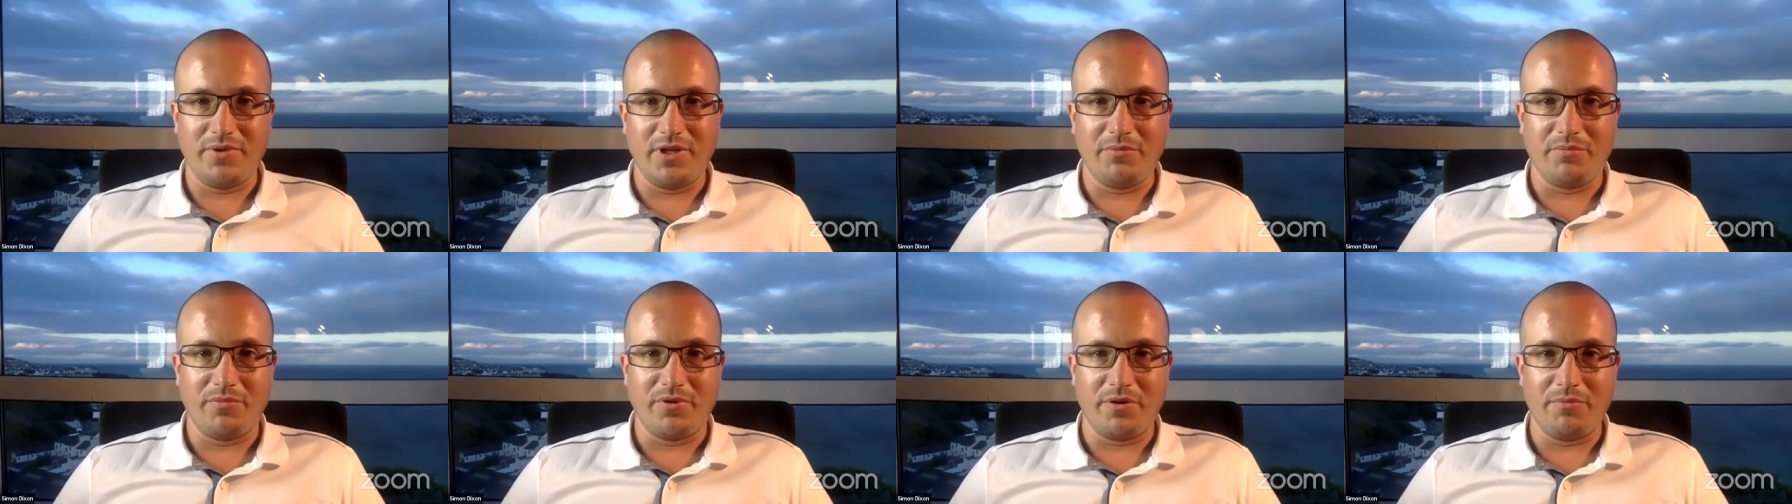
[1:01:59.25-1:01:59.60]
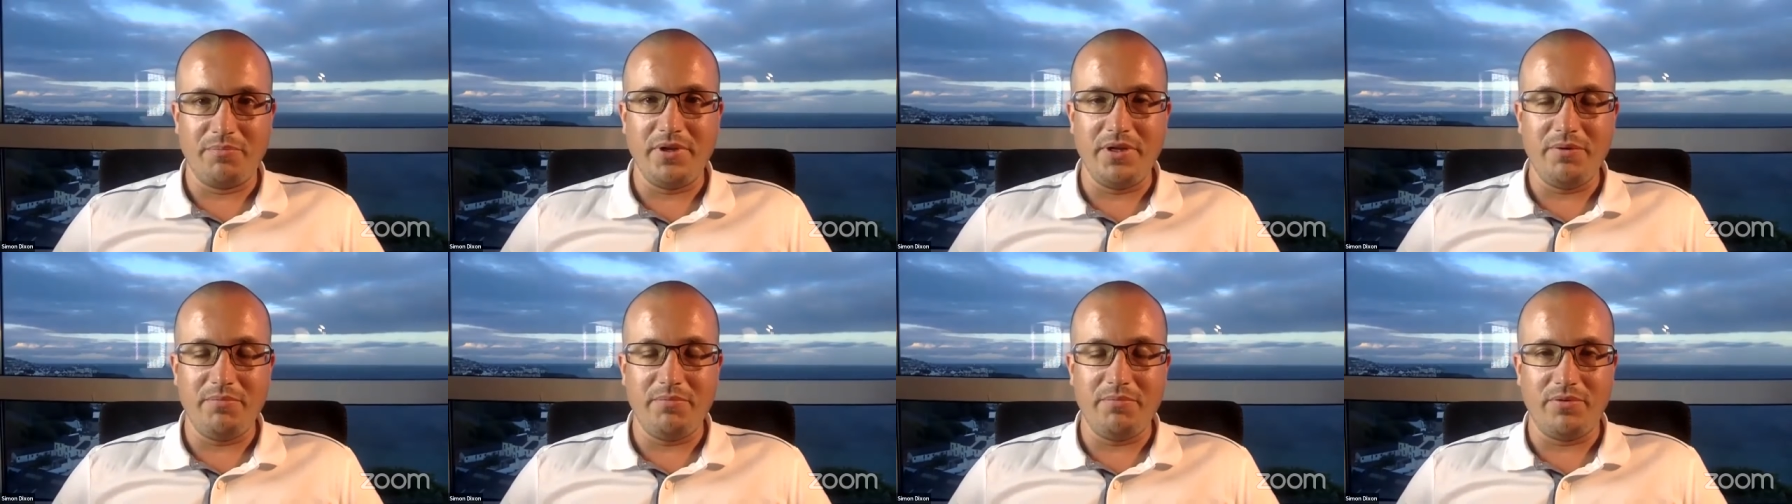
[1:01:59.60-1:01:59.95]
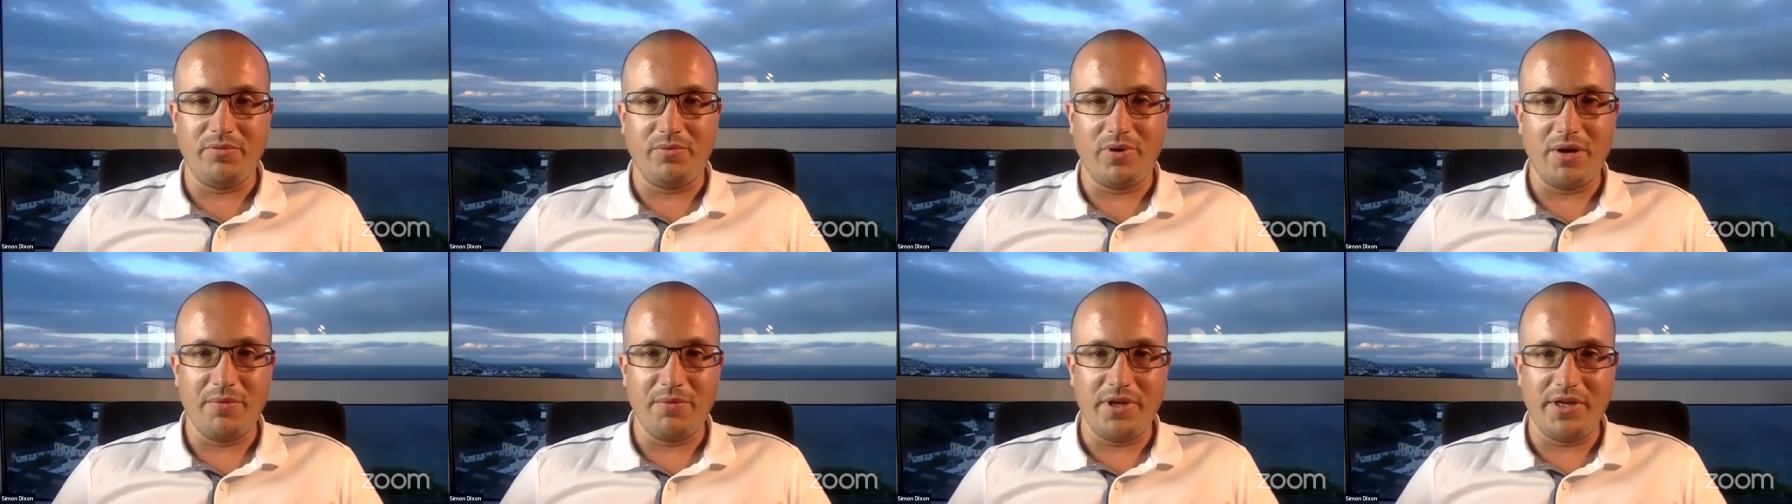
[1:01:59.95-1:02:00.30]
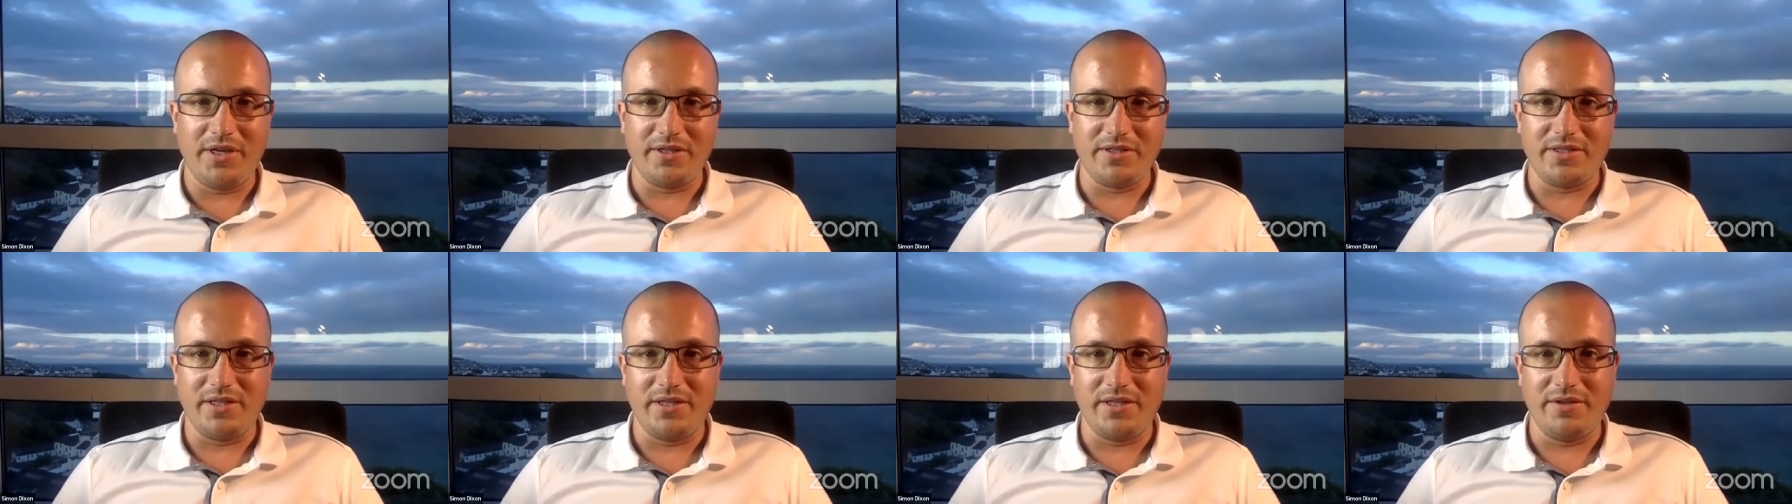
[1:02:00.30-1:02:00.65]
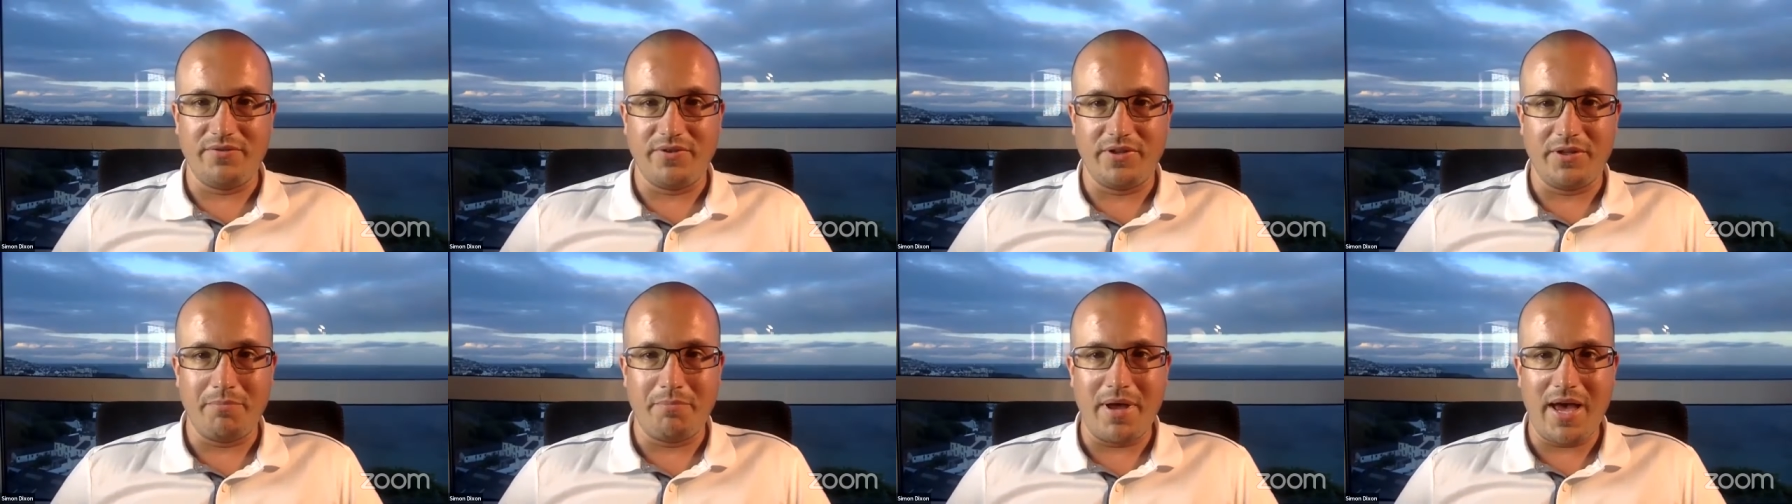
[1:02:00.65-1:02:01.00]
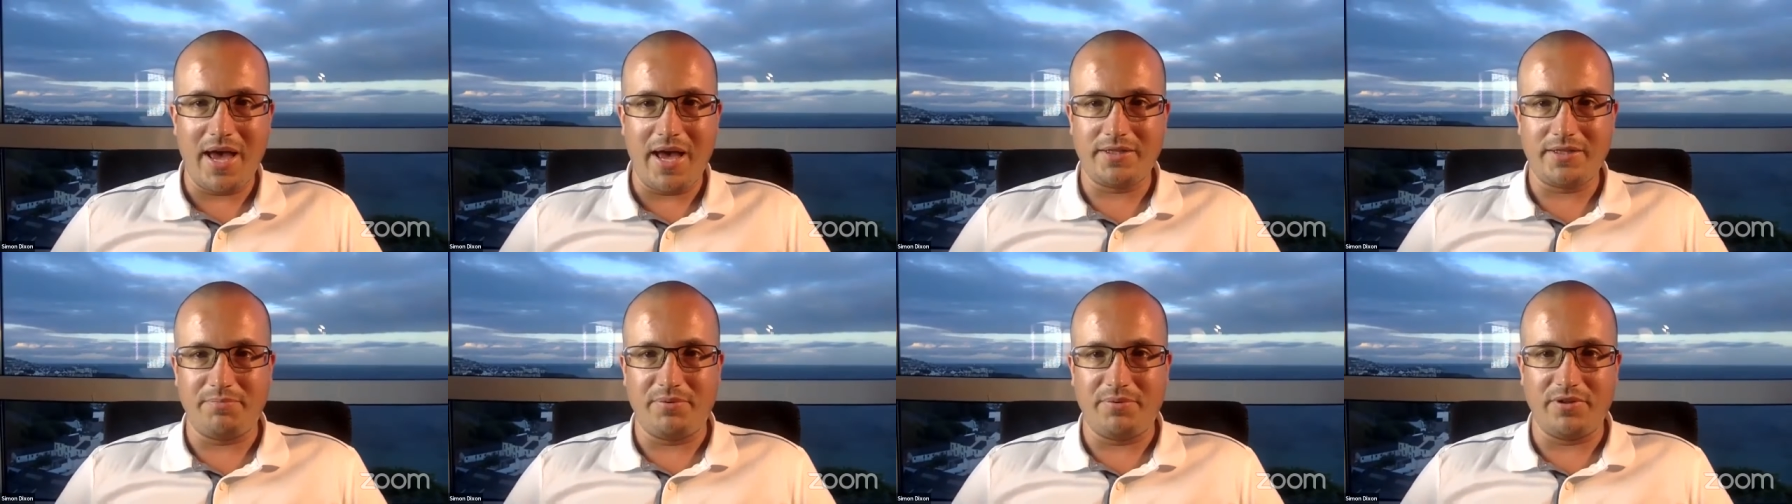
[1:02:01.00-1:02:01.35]
number of people where we can deliver the
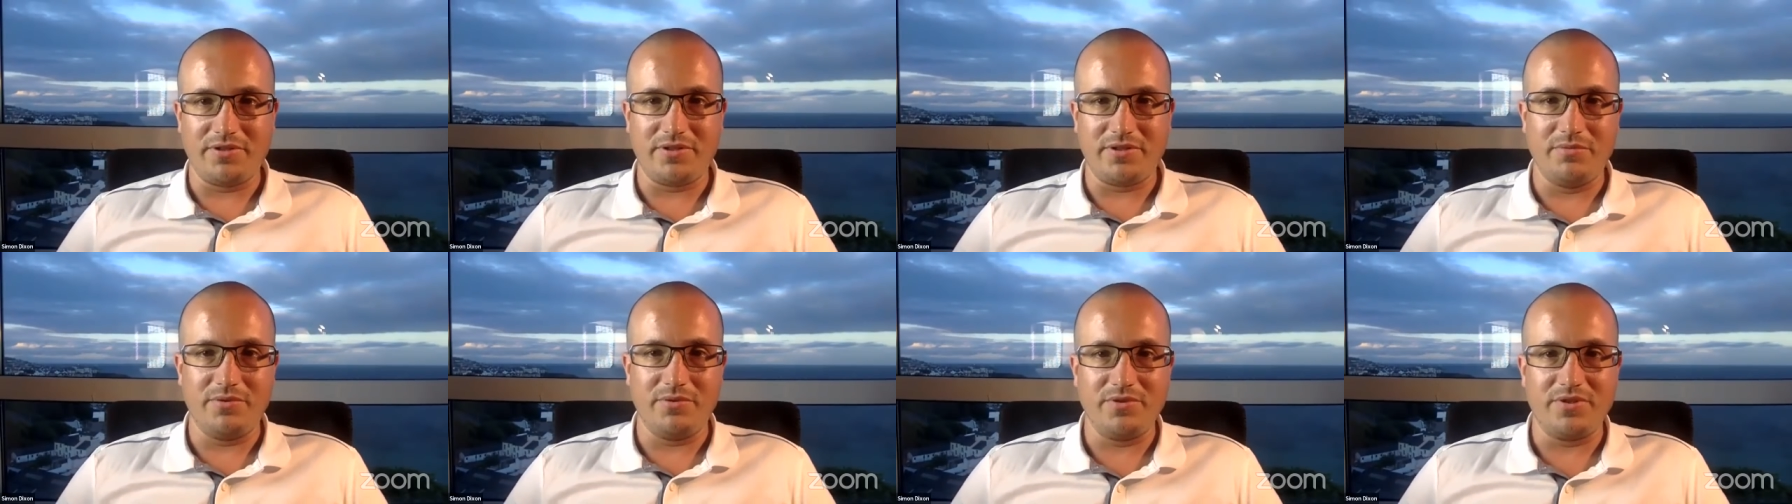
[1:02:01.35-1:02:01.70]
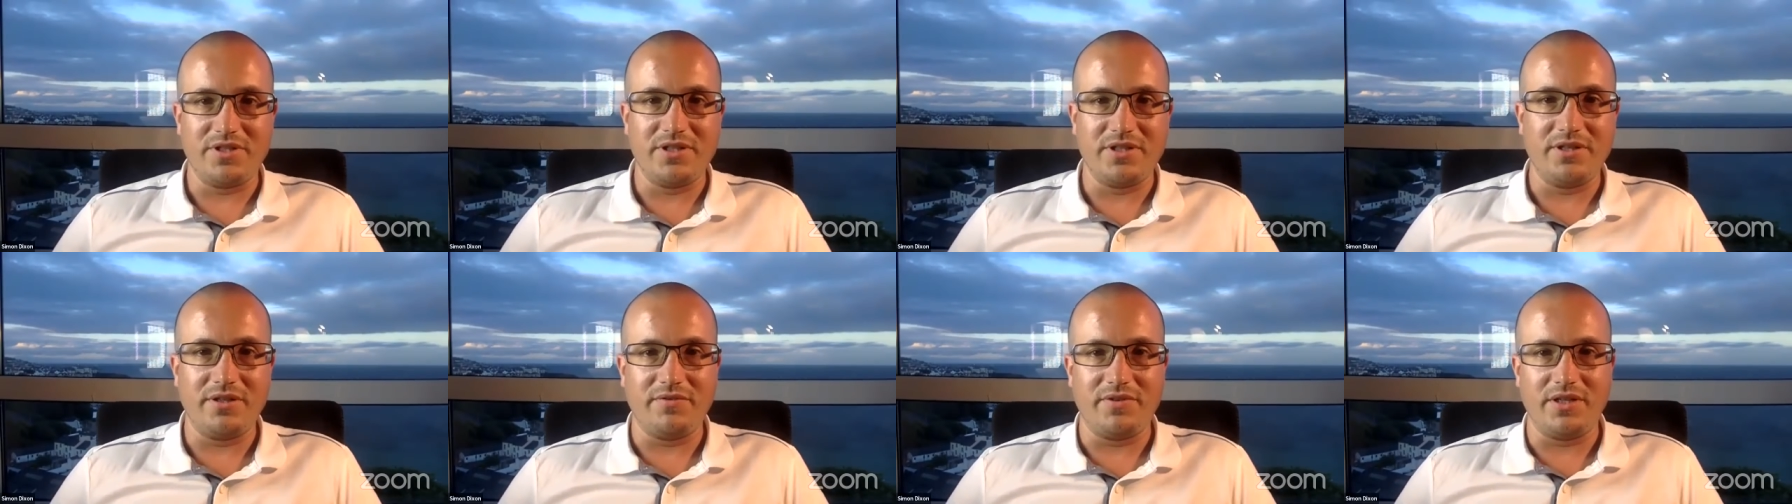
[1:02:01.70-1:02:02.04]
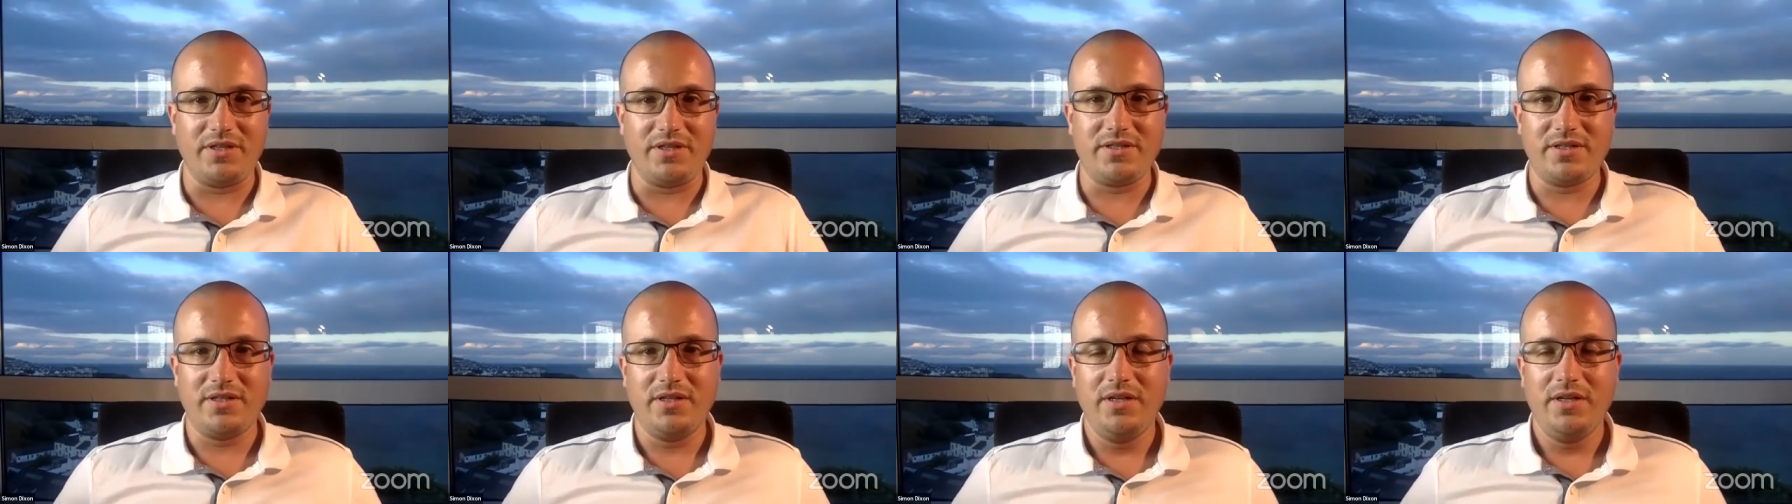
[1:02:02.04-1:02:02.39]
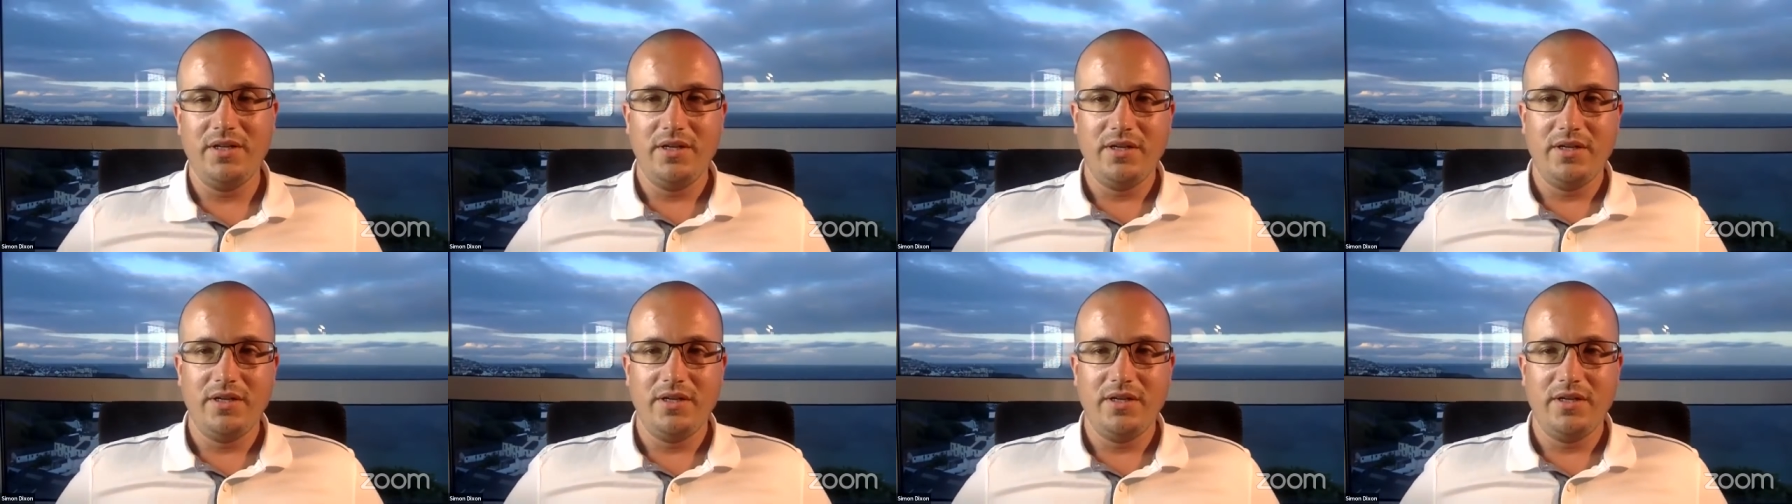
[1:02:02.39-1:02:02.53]
best possible service.